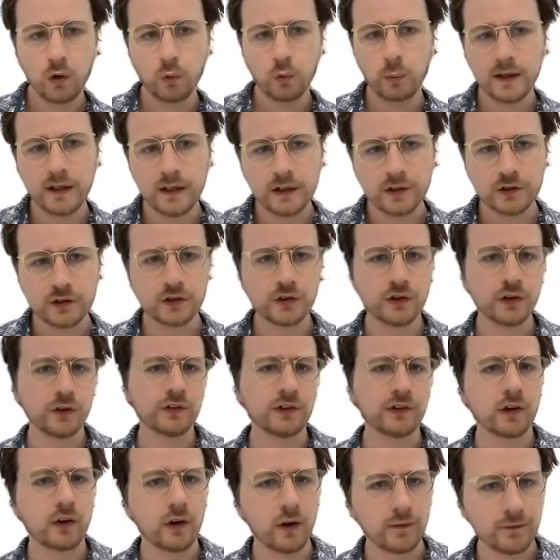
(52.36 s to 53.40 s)
We introduce
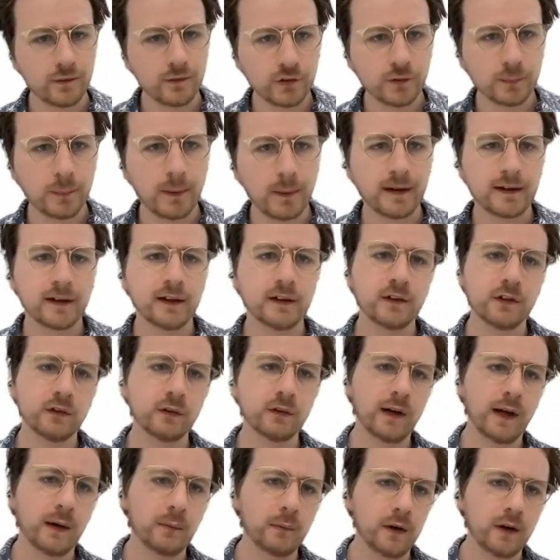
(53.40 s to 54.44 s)
a novel spiking neural
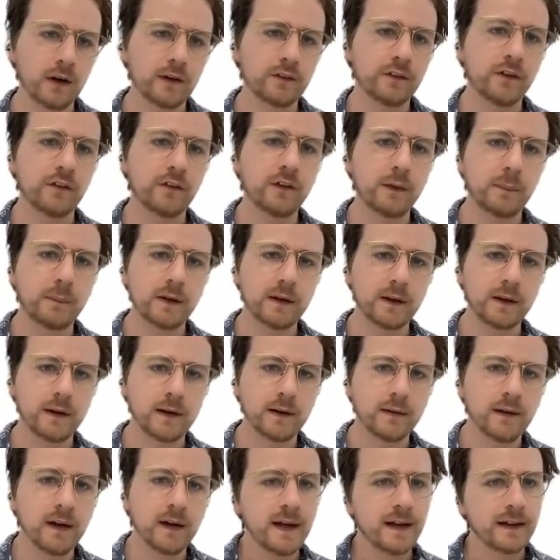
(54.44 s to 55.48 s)
network for
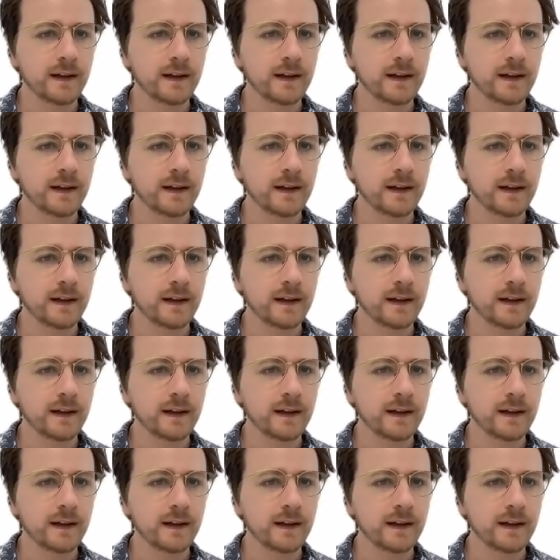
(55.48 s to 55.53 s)
VPR